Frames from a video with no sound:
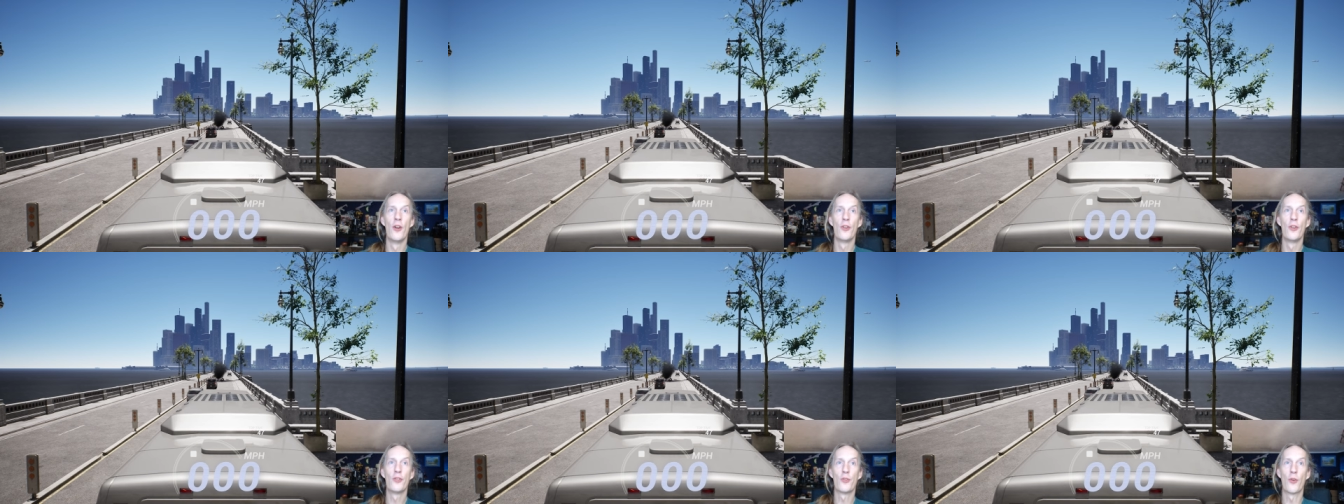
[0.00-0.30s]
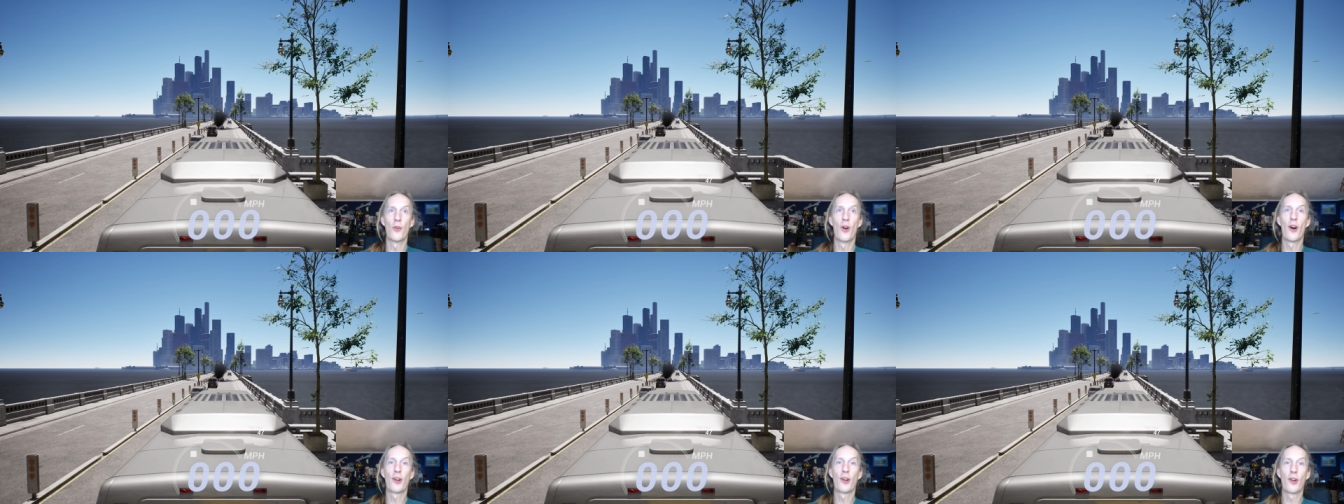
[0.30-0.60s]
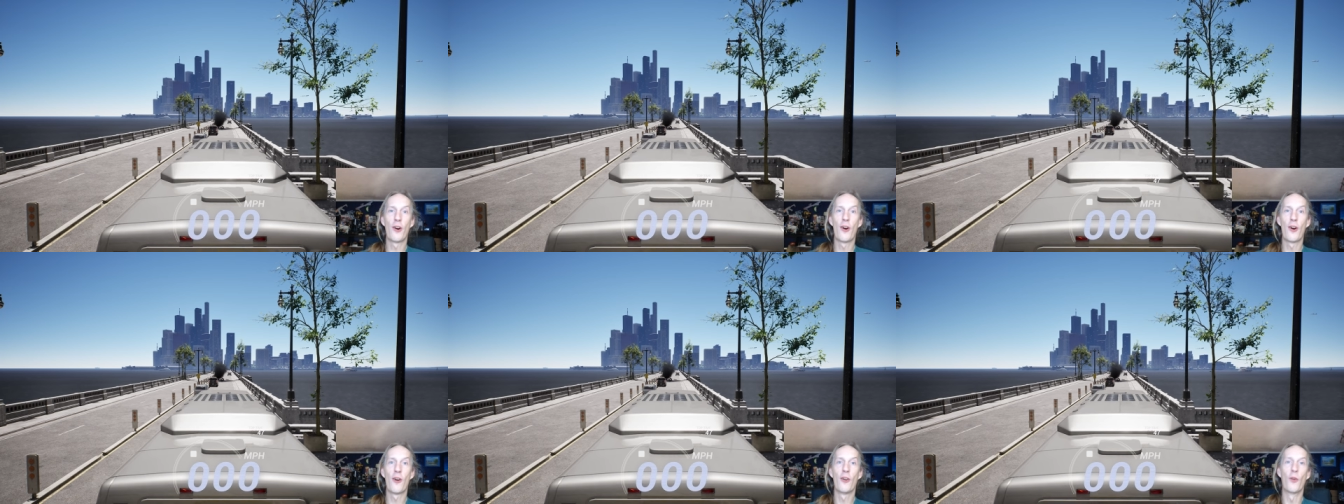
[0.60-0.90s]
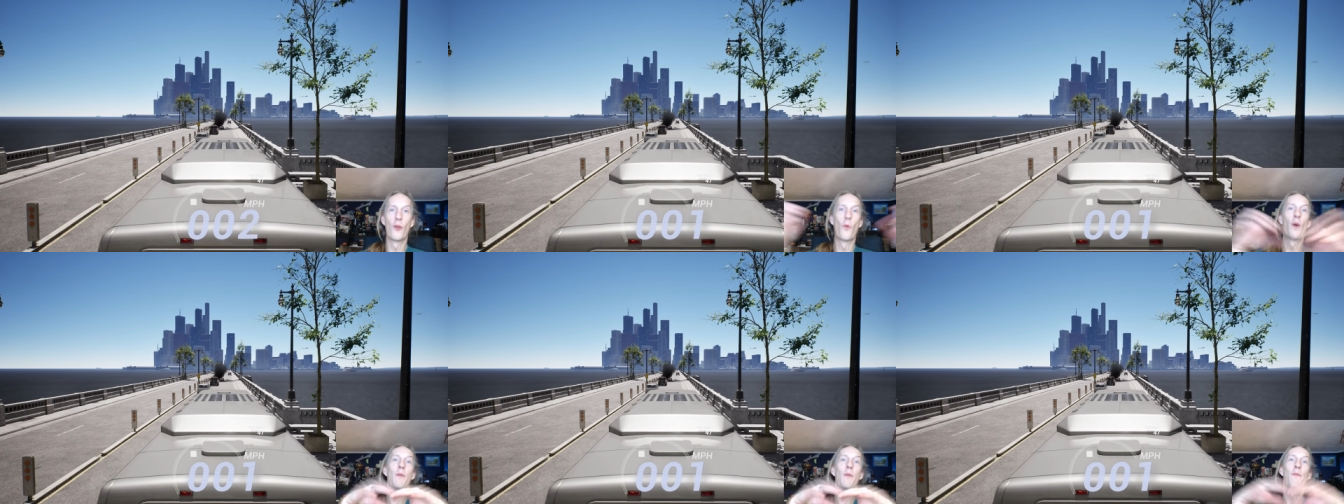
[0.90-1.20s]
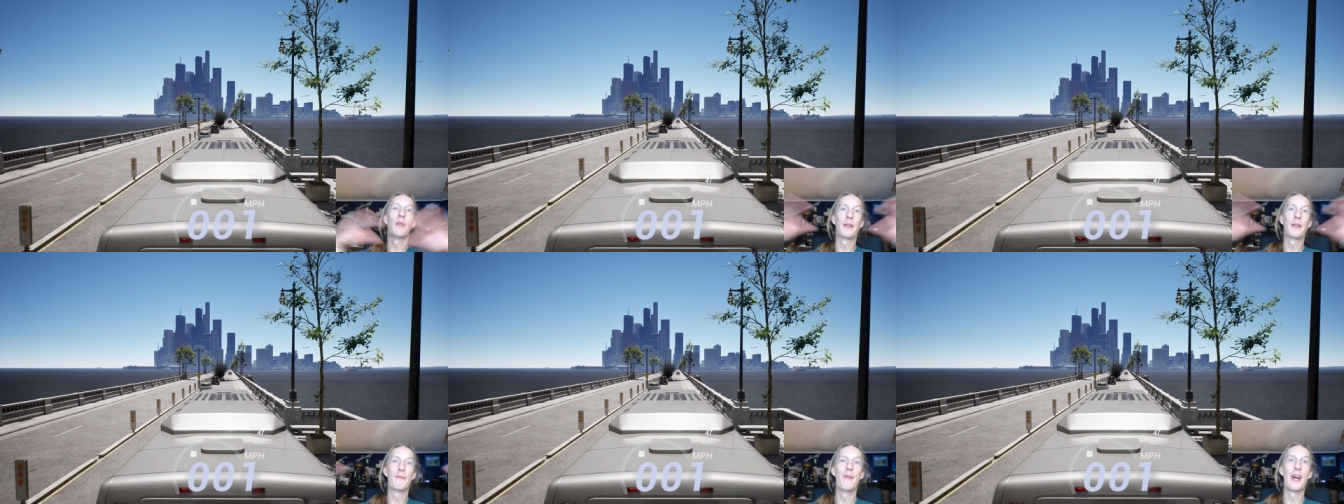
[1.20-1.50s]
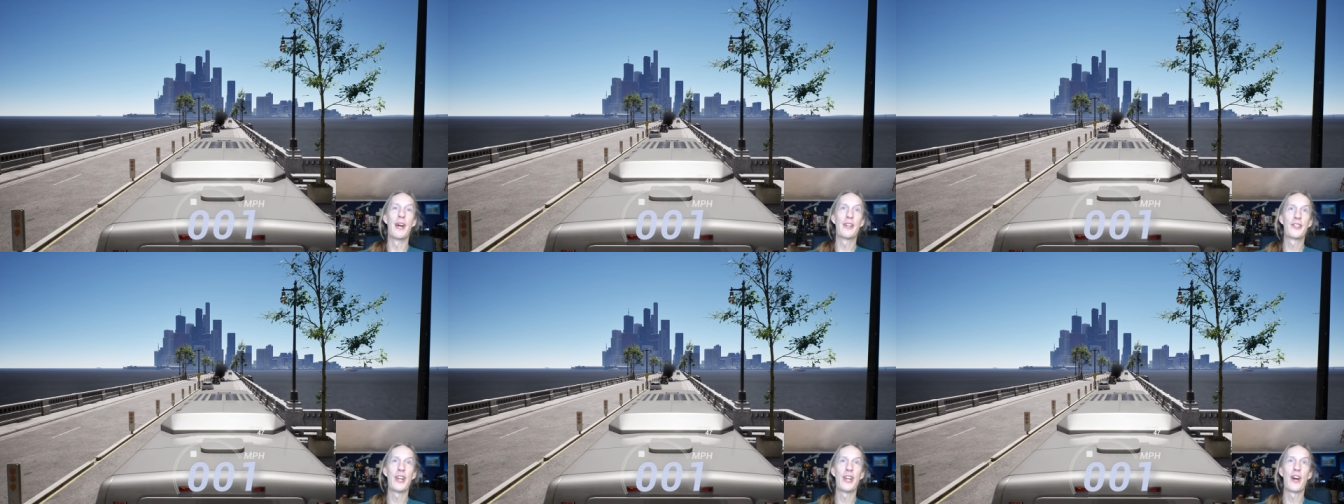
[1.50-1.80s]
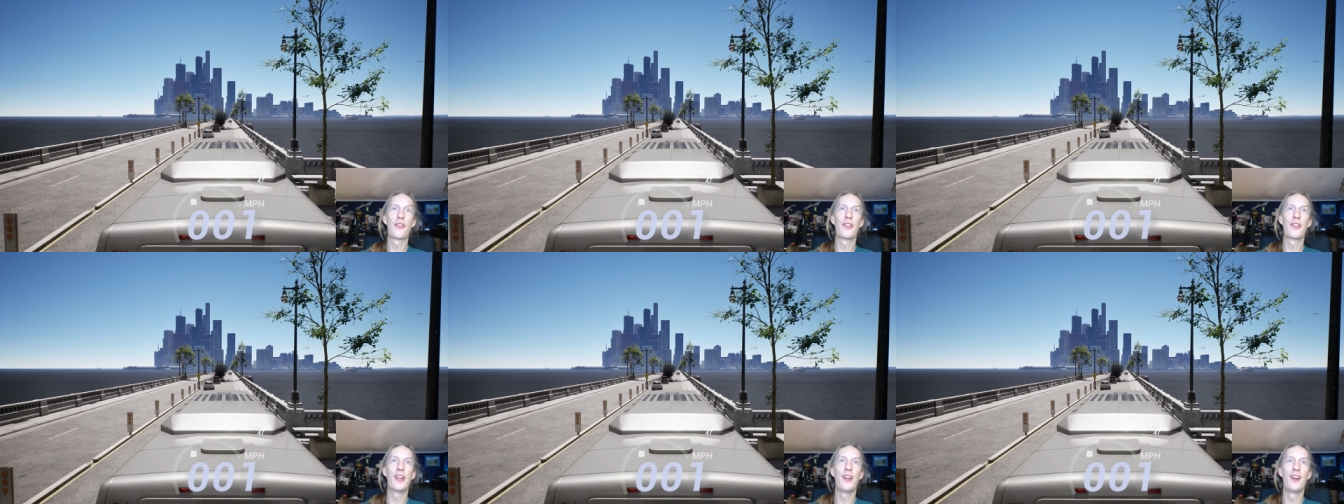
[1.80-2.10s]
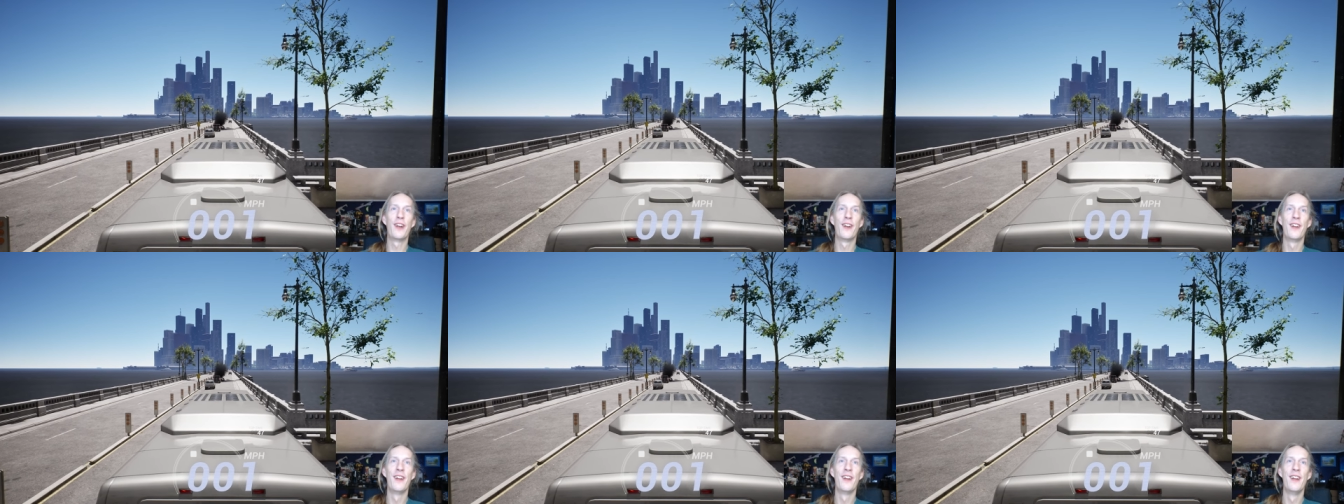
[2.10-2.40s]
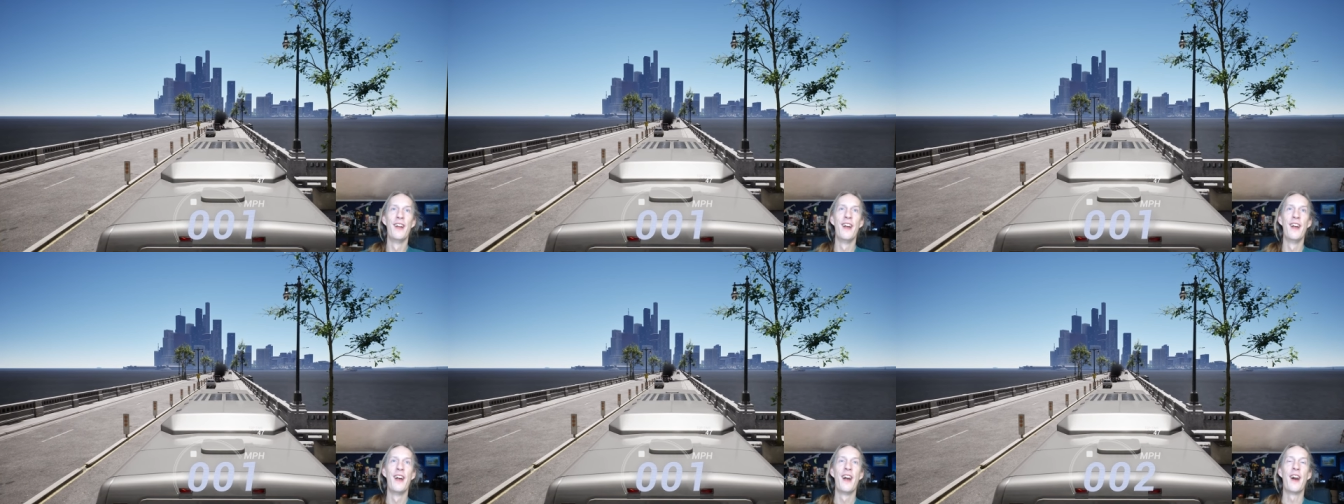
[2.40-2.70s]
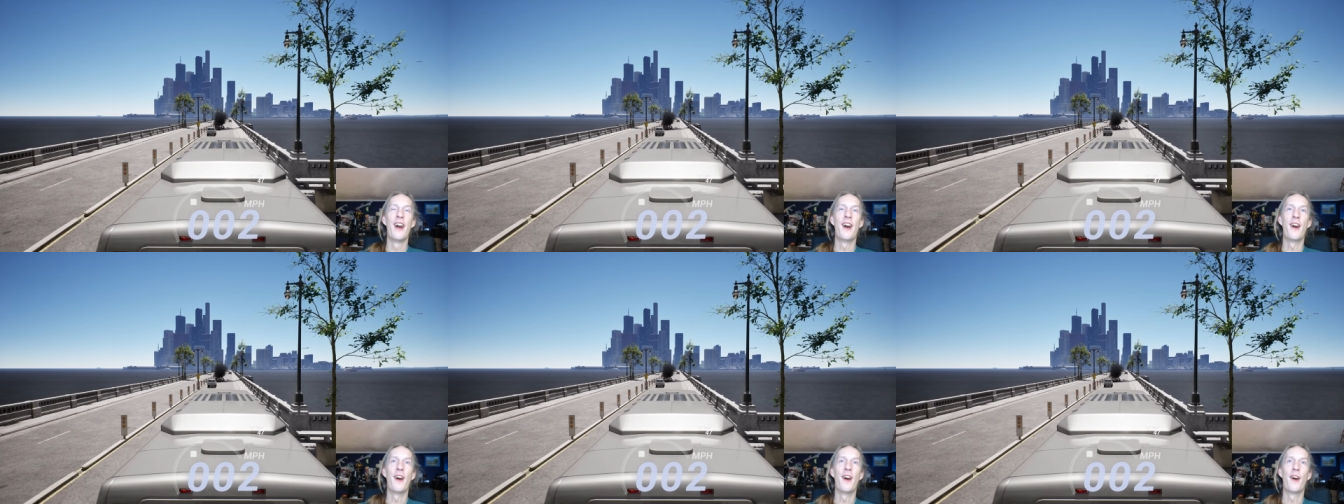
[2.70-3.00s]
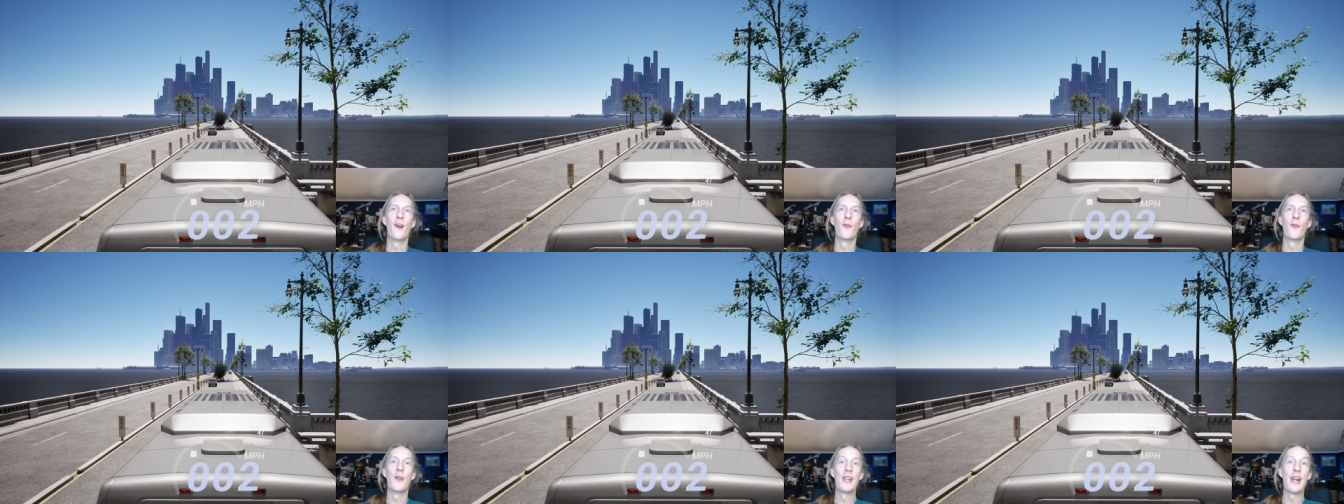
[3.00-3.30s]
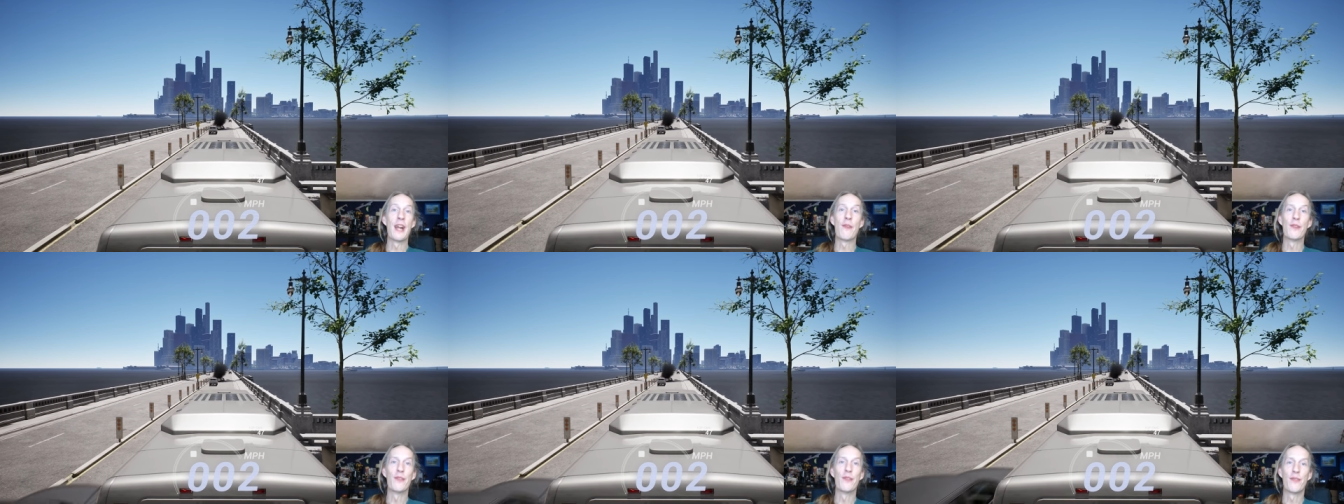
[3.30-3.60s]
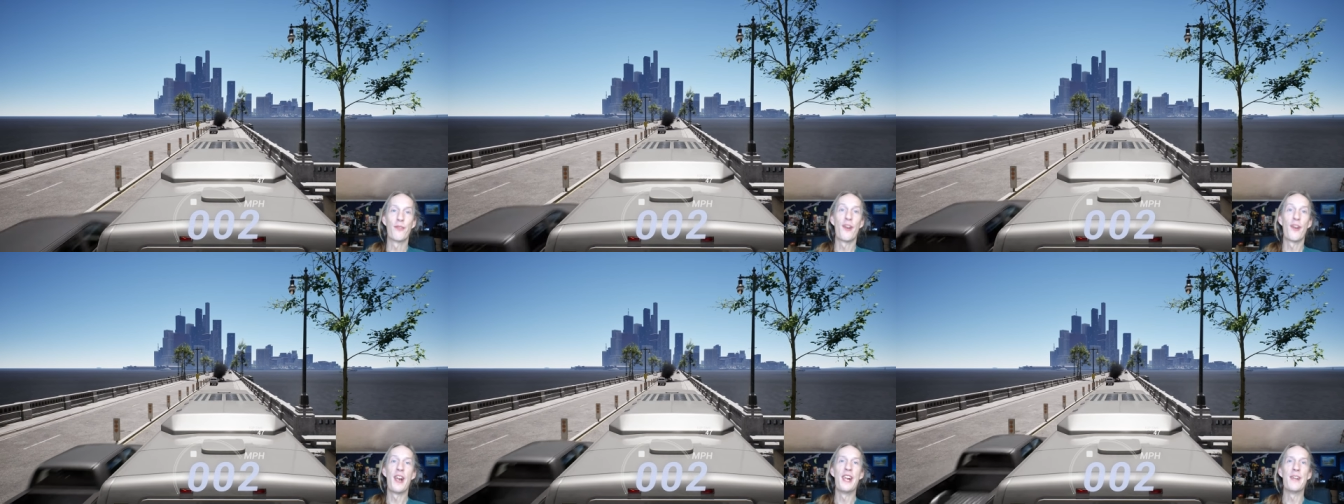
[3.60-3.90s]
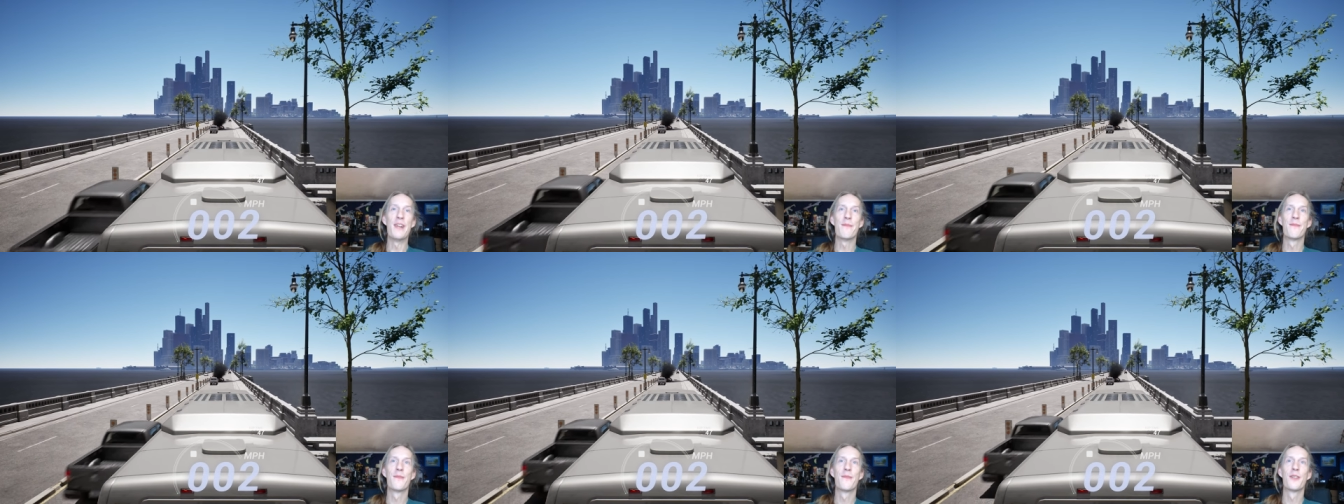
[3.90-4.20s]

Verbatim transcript: draw call or one big mesh out there uh, every frame.